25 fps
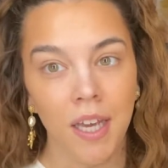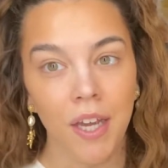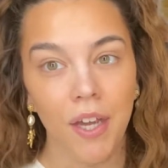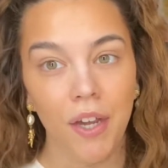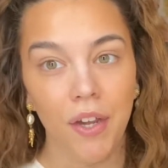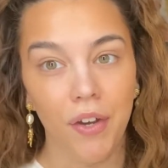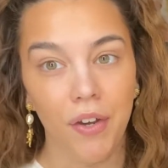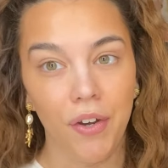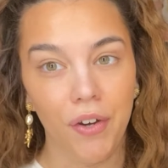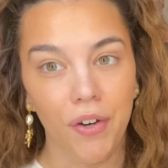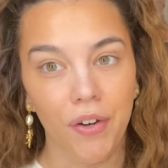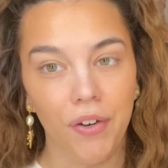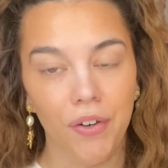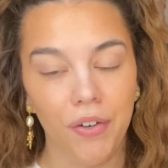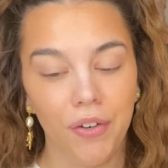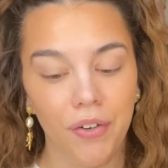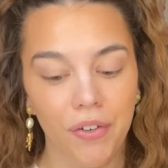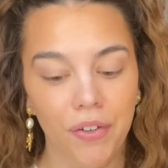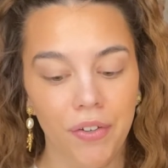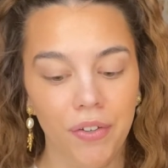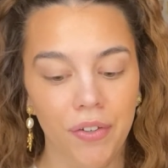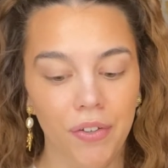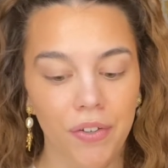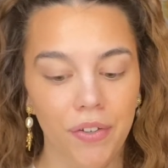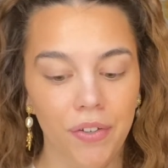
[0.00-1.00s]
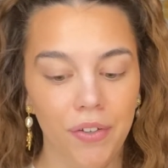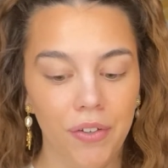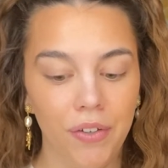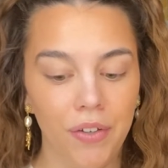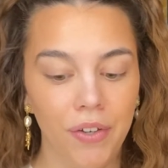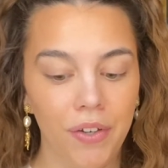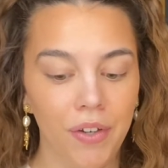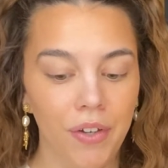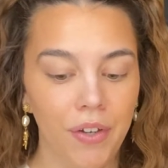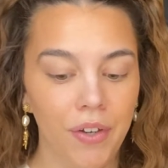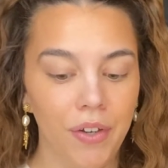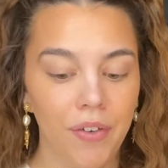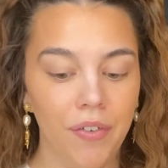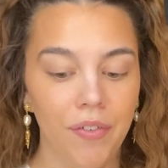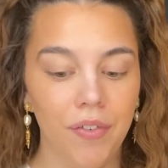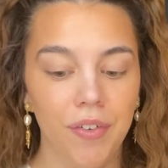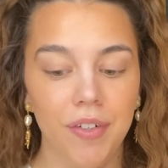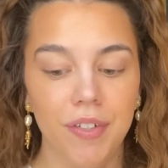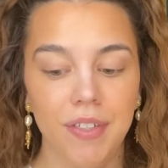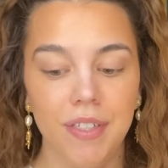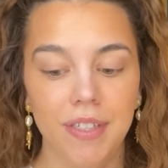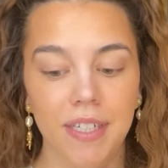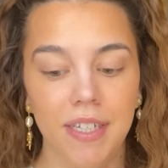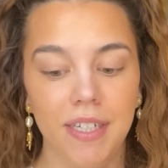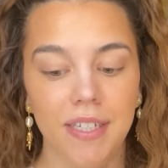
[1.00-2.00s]
girl, for
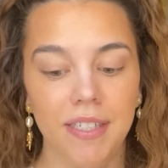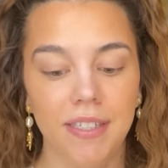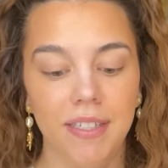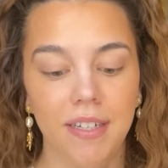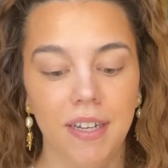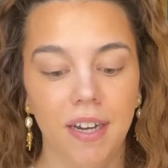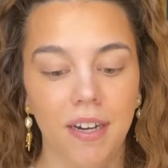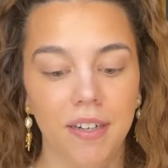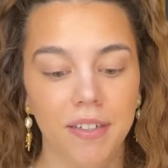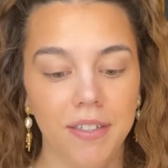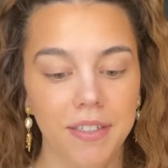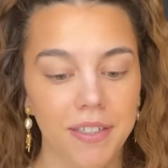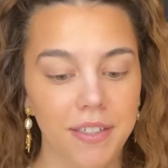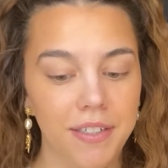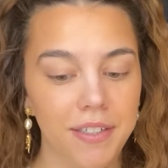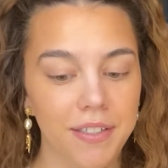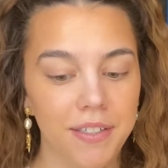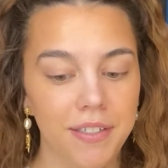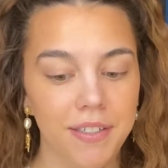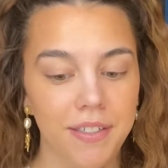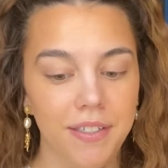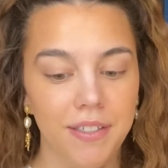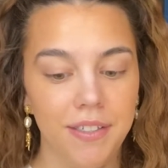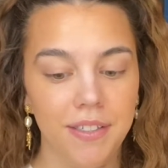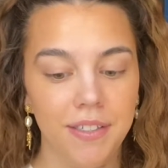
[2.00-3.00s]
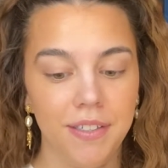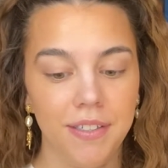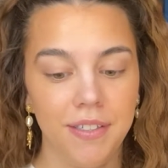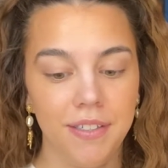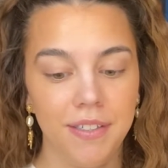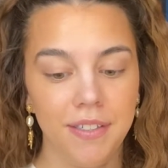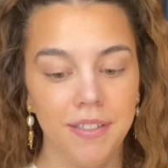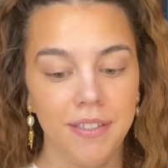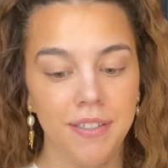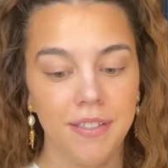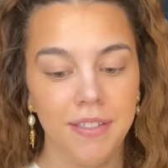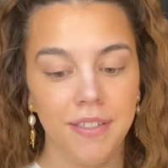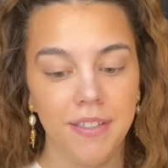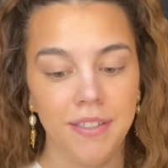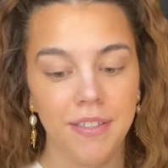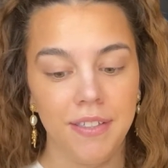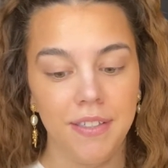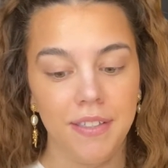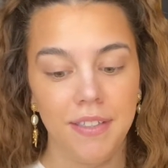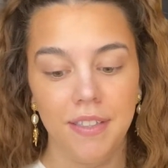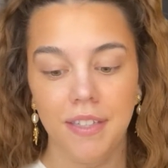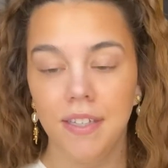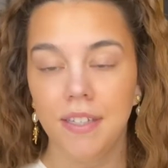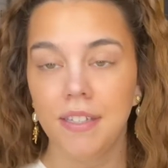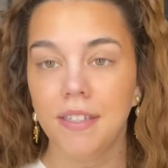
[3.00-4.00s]
$6,
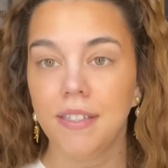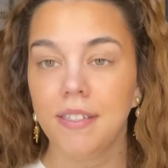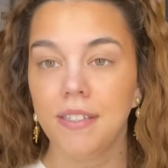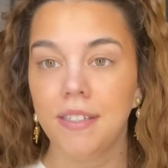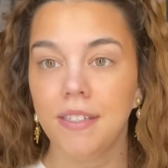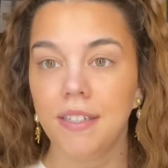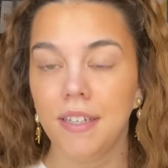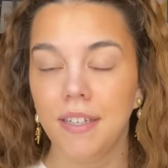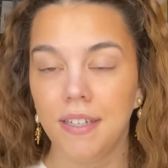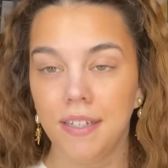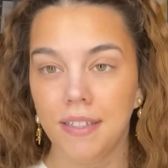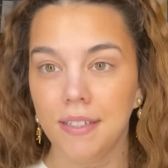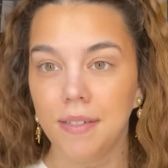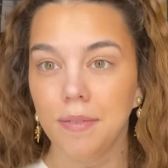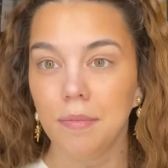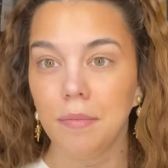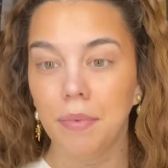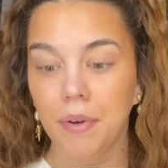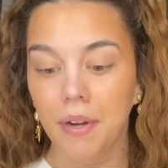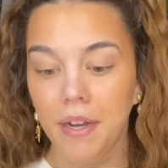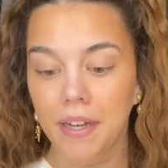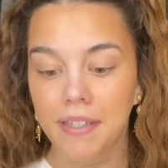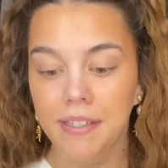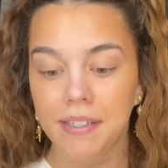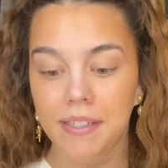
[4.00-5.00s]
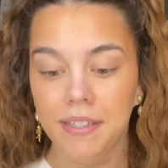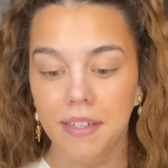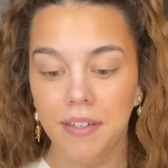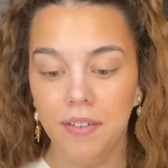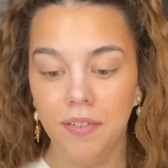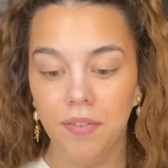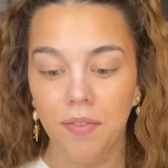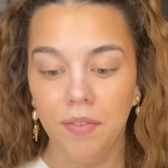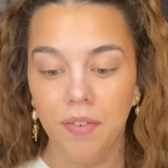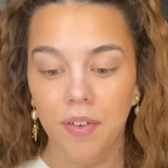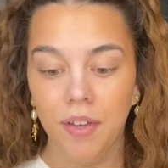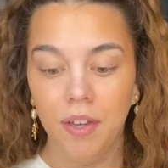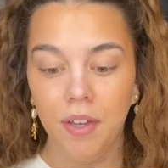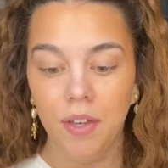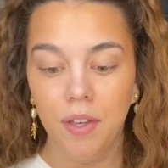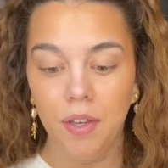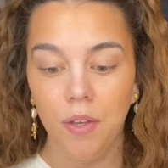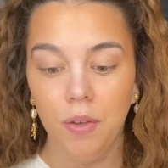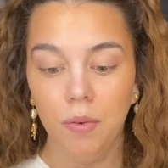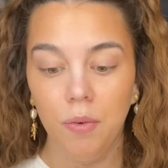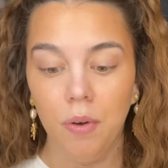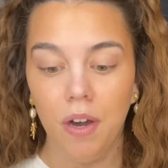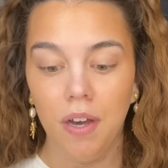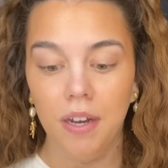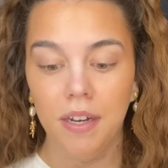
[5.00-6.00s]
this is impressive.
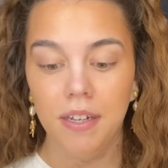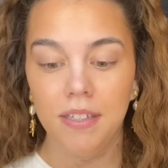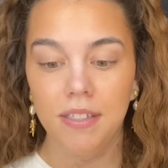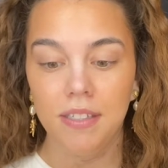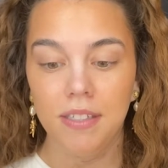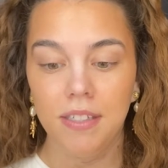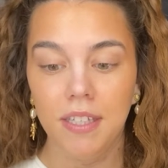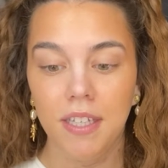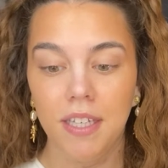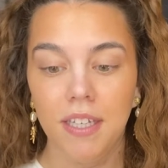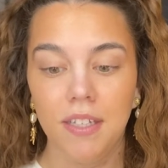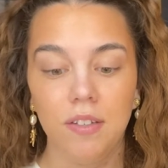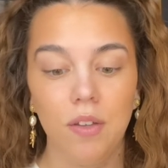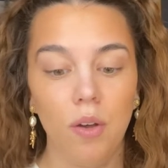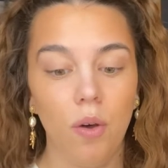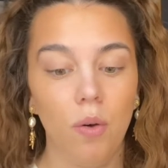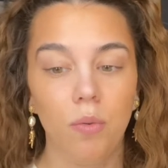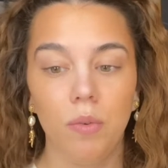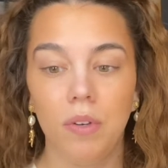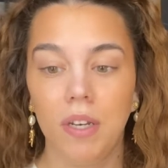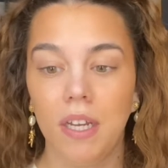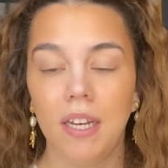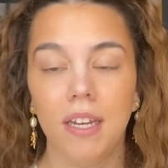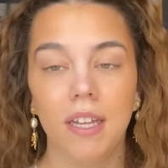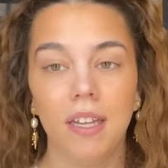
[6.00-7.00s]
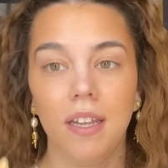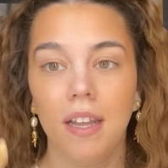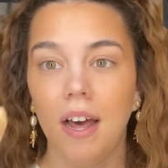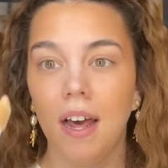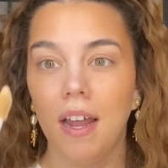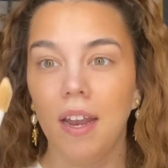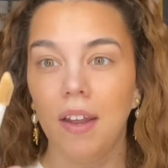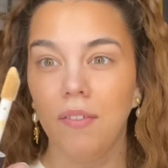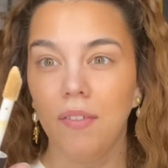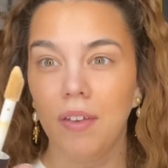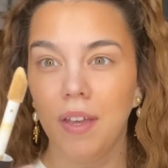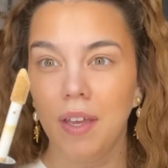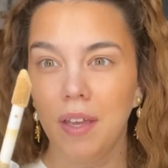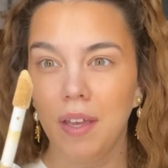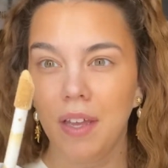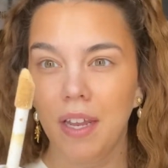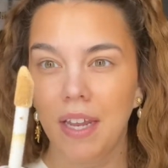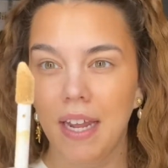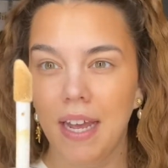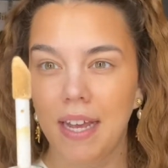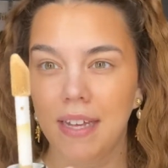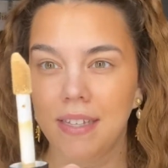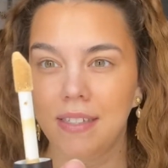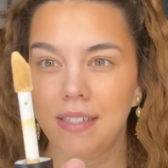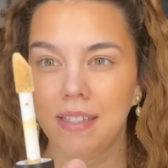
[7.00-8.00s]
You honestly don't need a lot of it. It
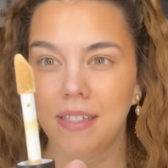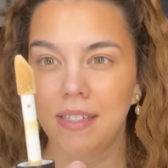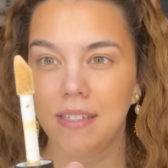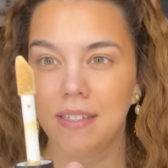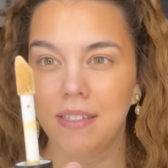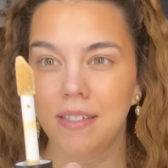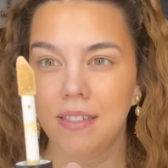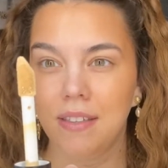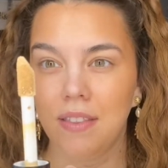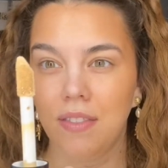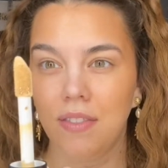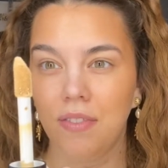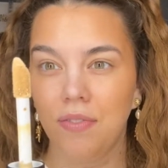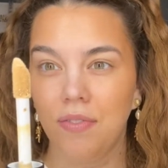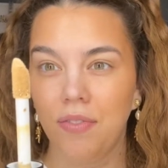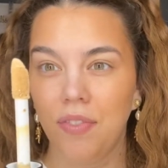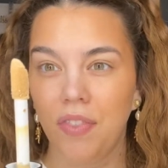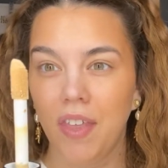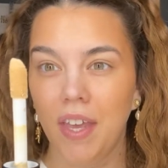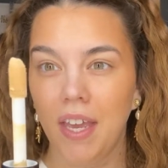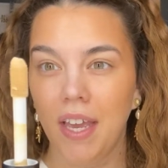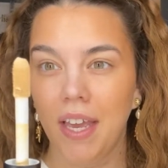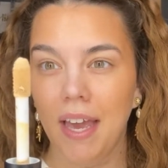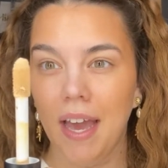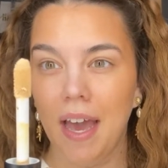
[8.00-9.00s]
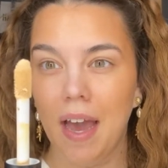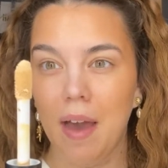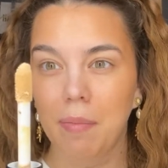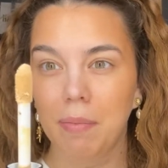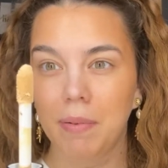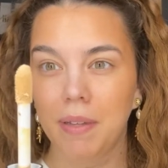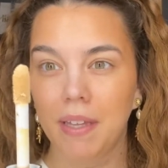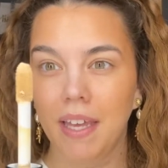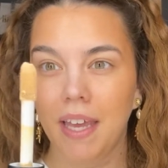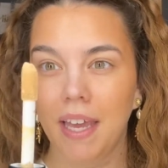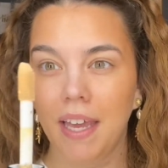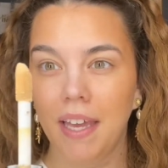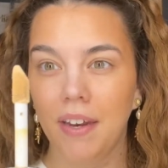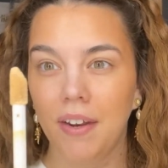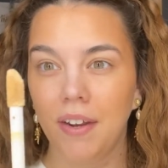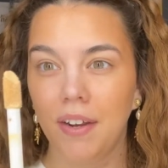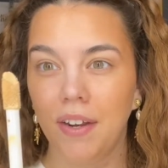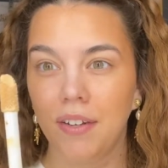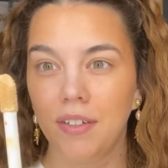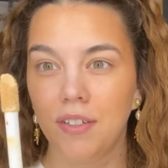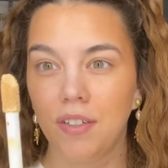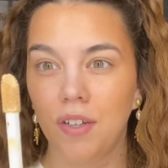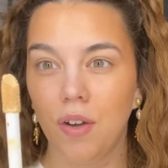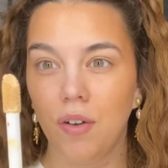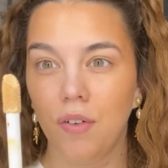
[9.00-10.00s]
has this thick
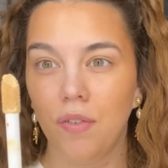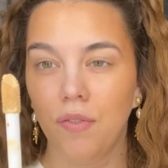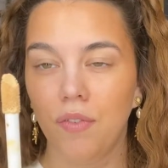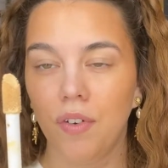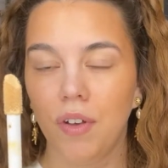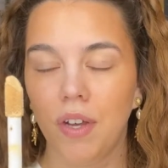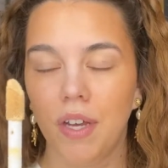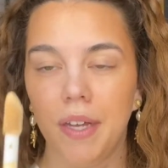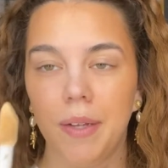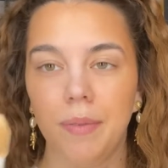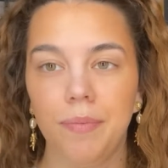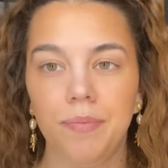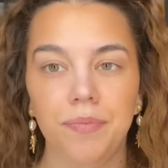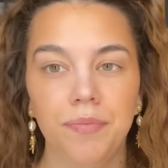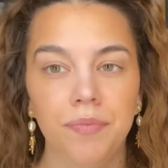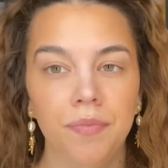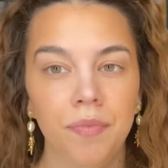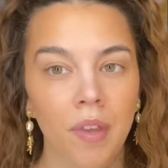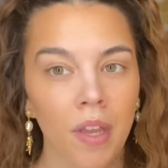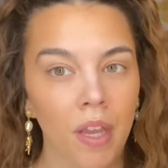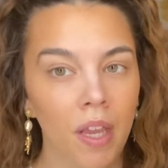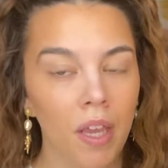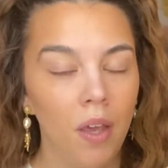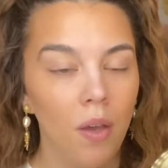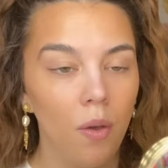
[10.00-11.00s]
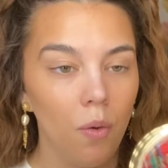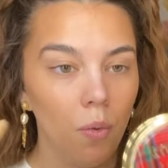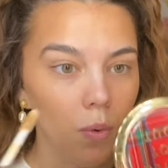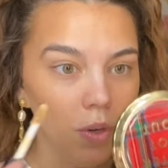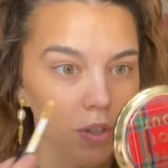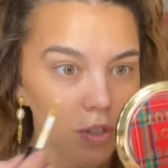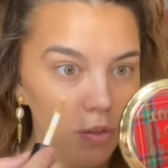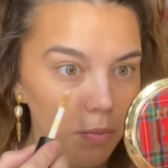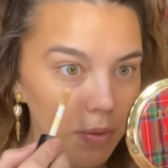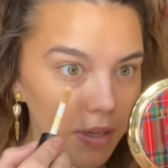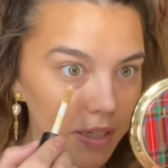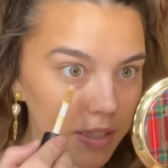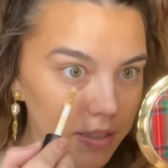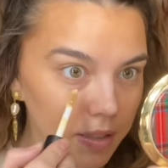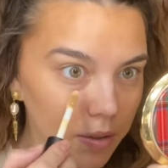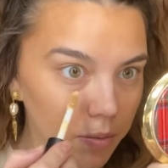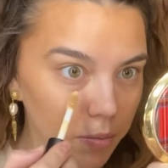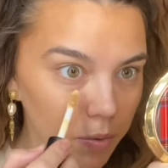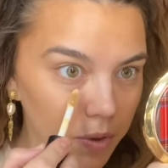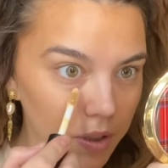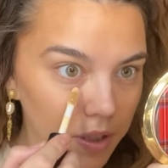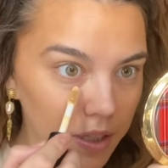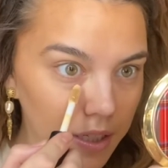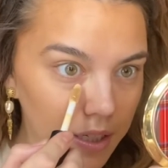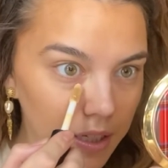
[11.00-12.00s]
applicator, doe foot, which makes it
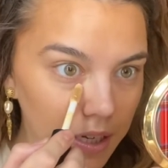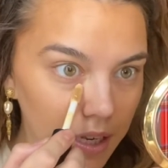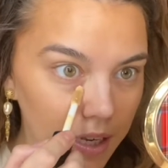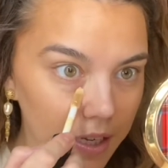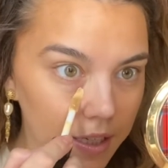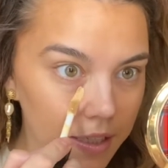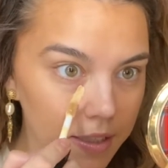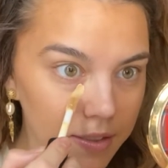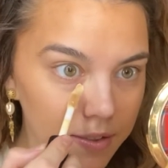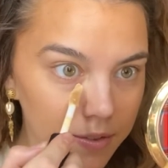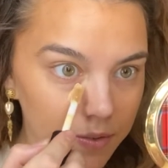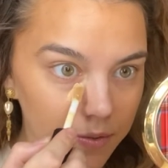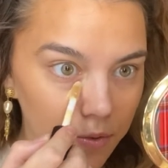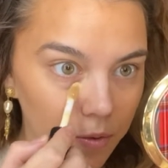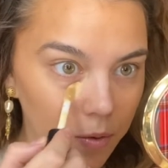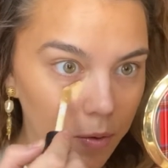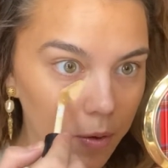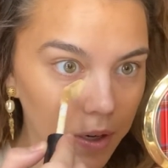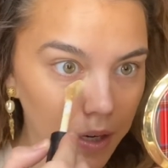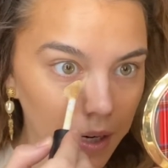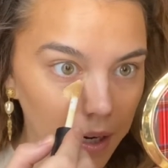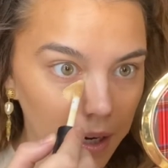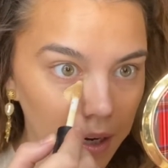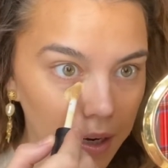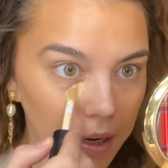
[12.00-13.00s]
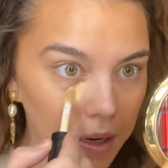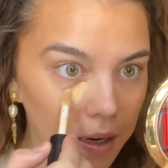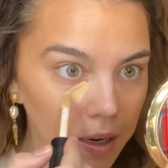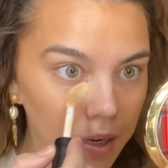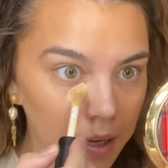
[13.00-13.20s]
really nice for